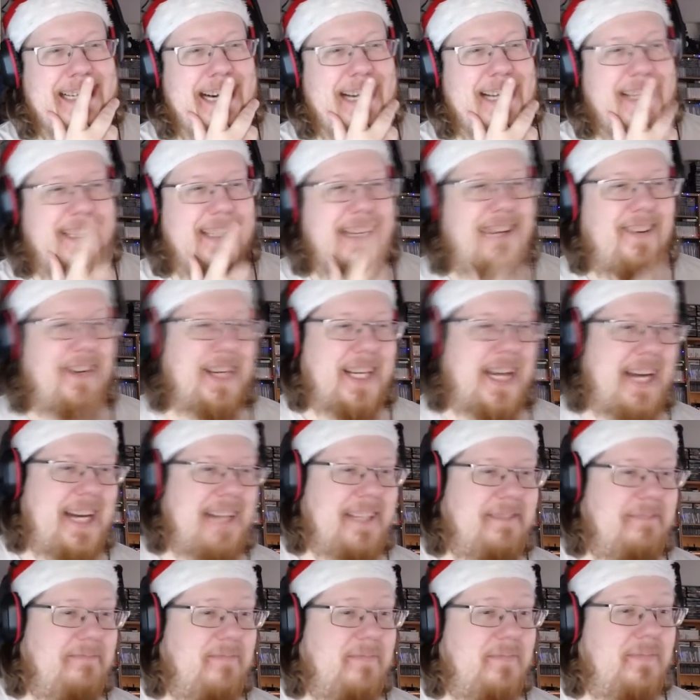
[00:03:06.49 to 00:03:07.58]
Uh, that,
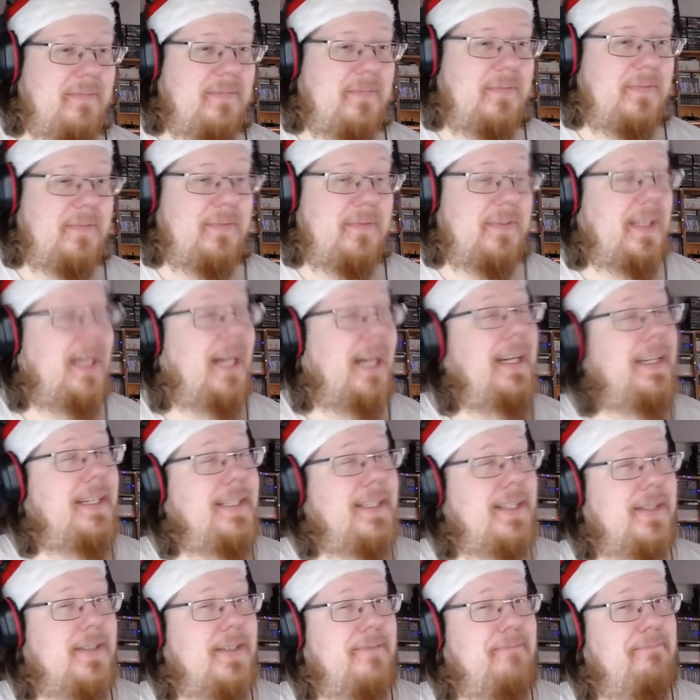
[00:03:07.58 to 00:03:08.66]
okay, that
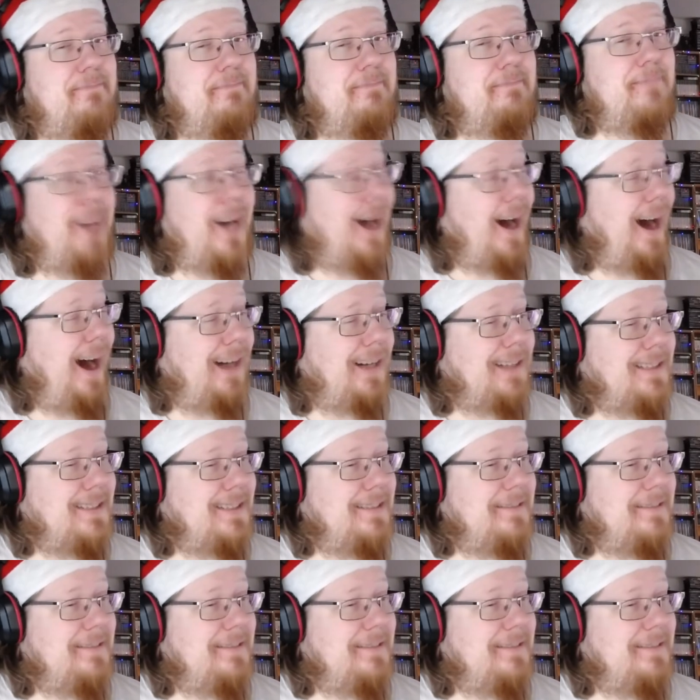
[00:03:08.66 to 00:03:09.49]
is hot.